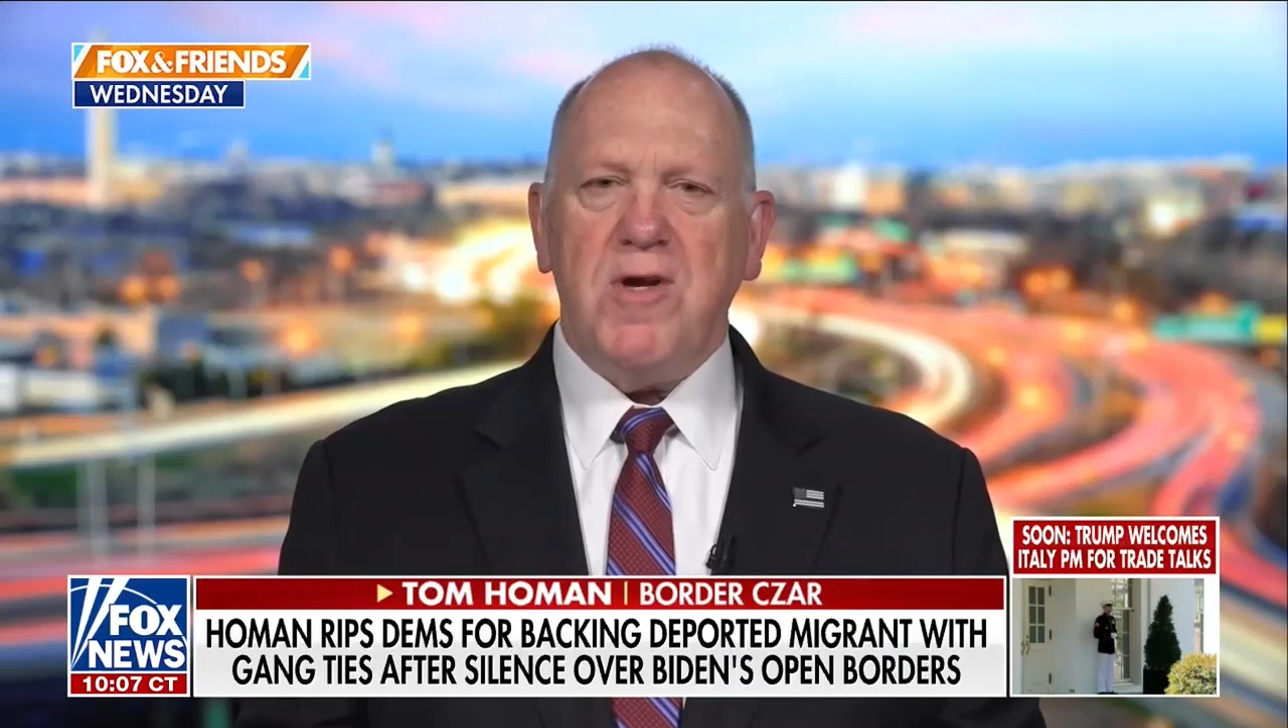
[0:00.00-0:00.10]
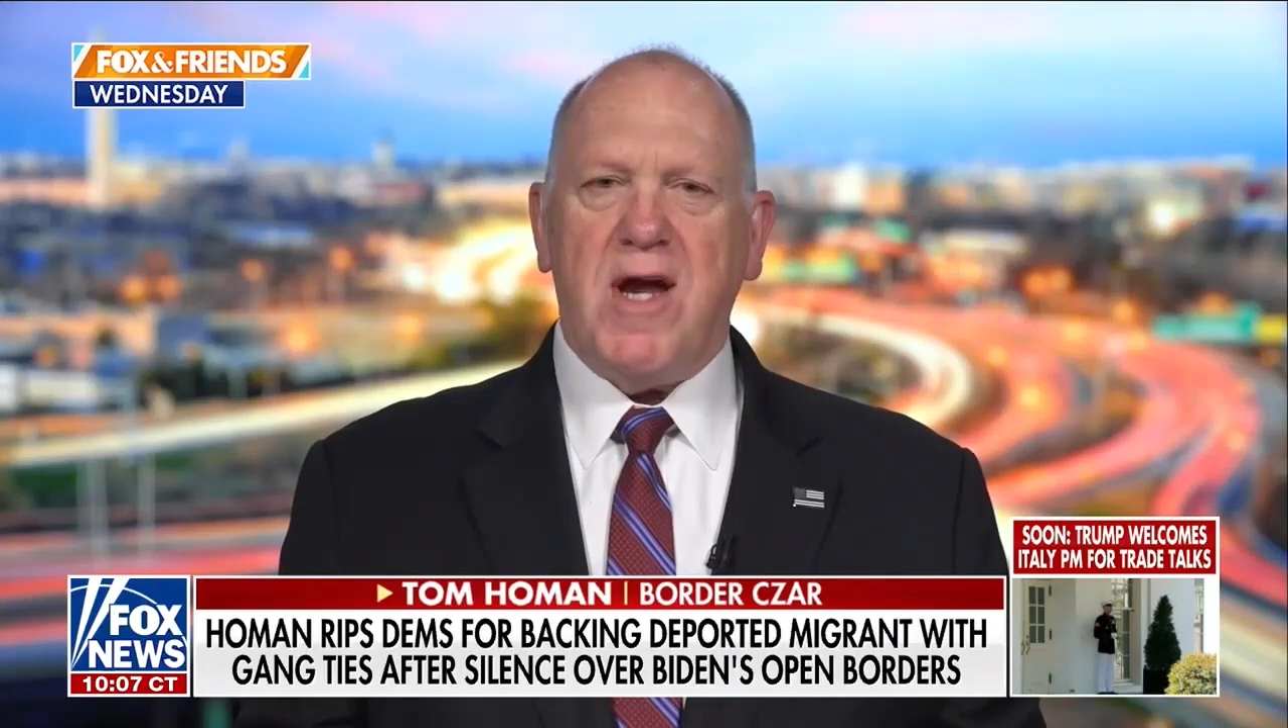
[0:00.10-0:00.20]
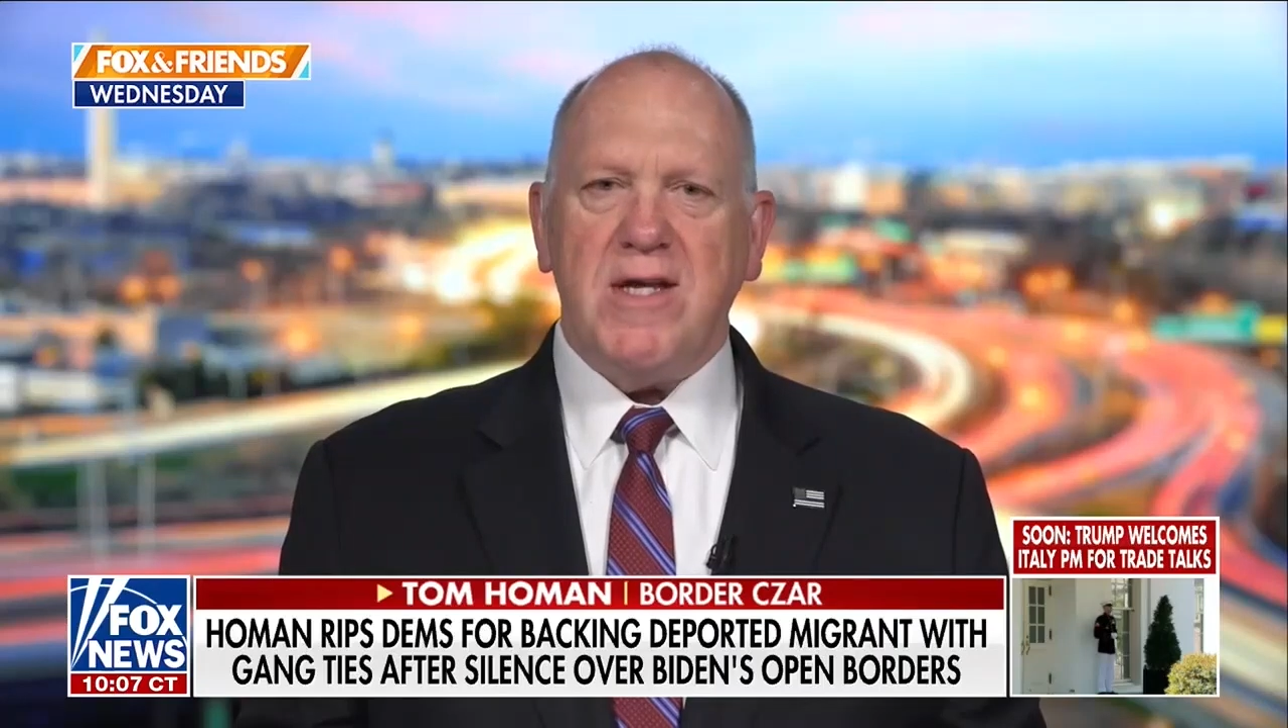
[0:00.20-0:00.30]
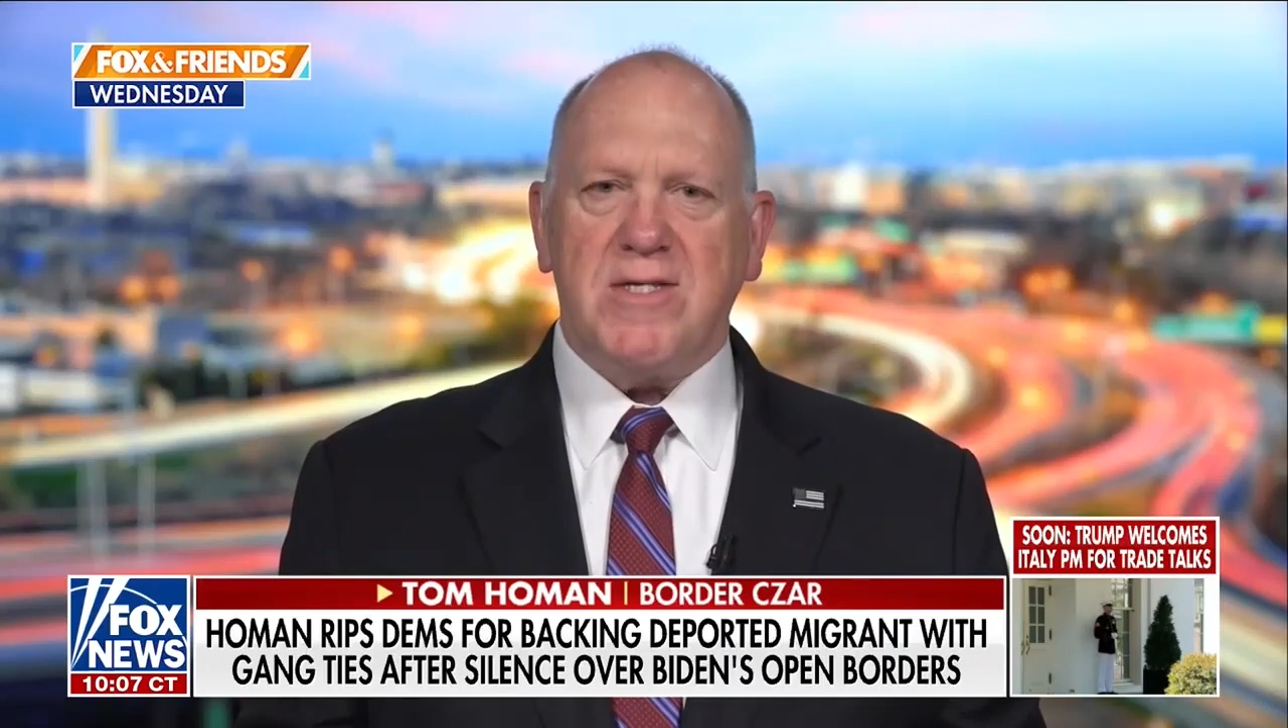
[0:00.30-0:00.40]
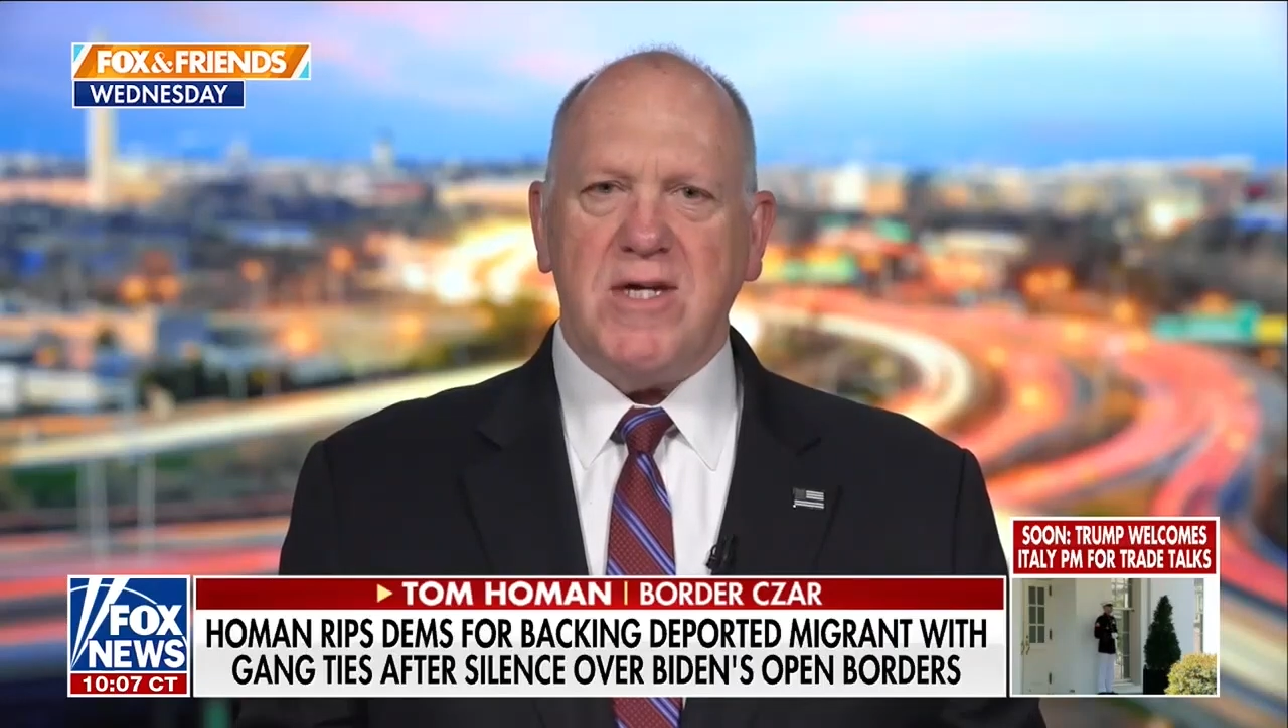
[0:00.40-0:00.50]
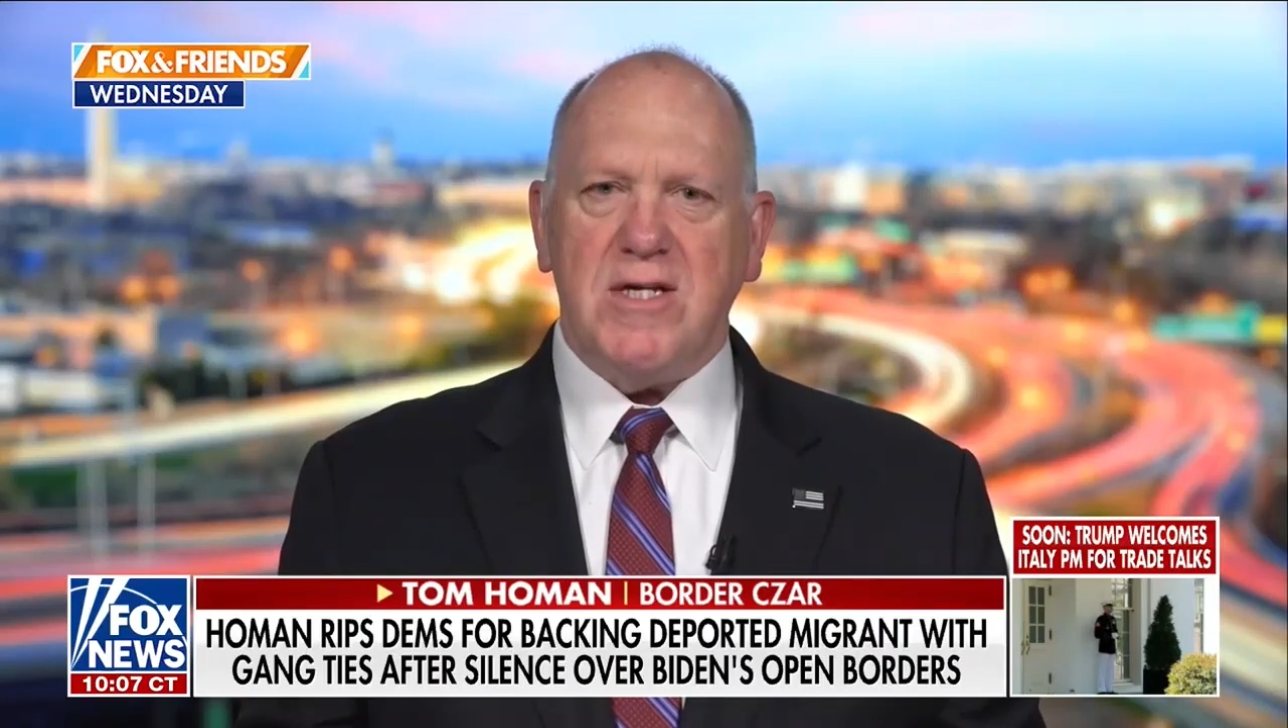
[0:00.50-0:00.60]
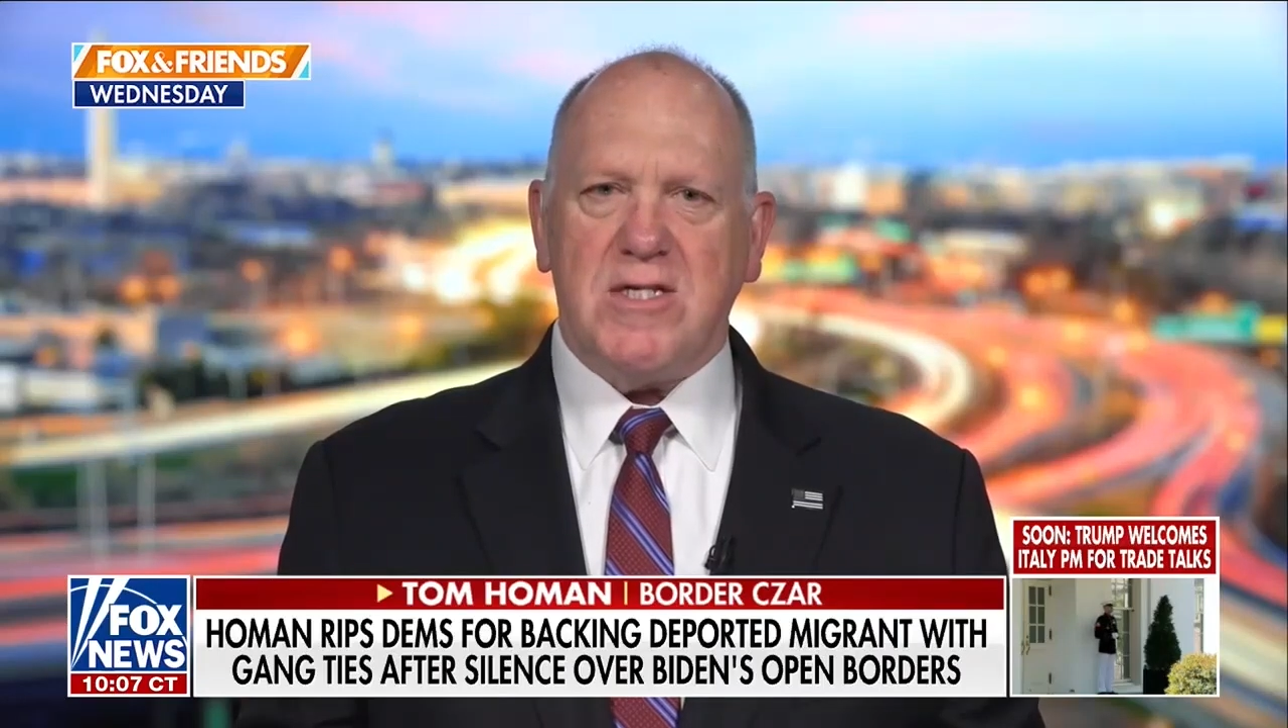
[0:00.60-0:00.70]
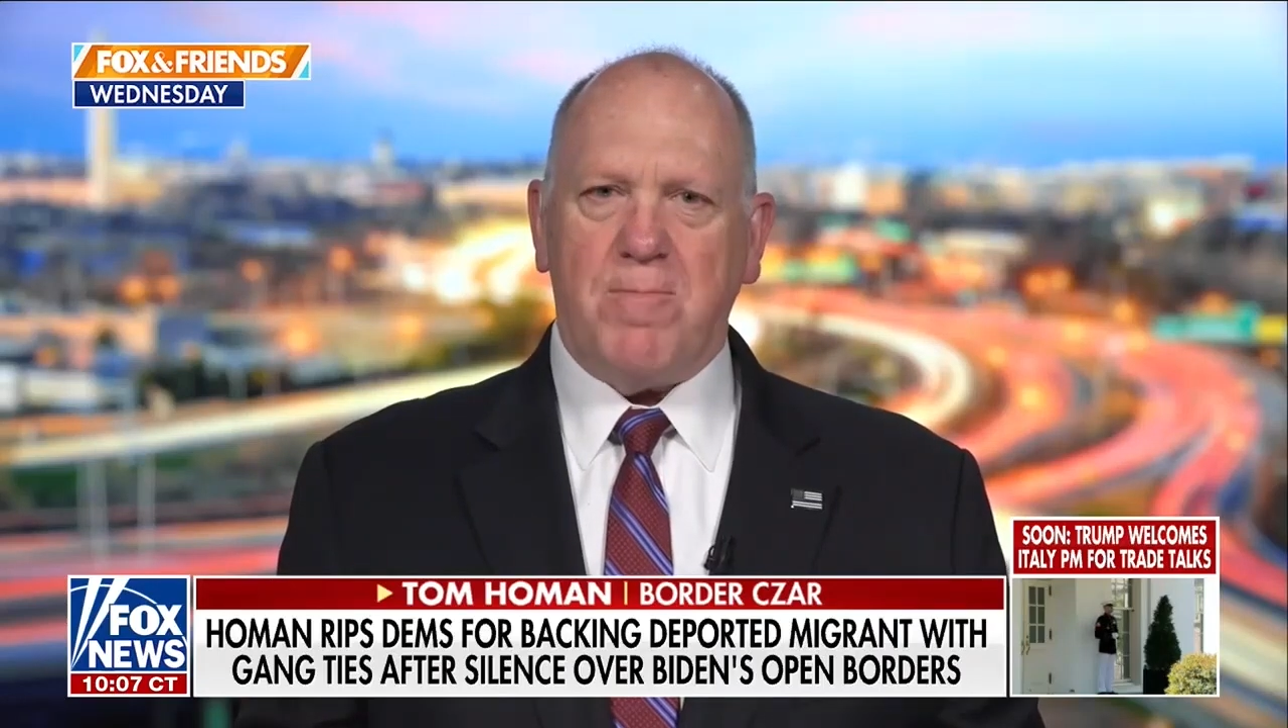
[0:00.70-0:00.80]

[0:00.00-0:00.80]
the United States.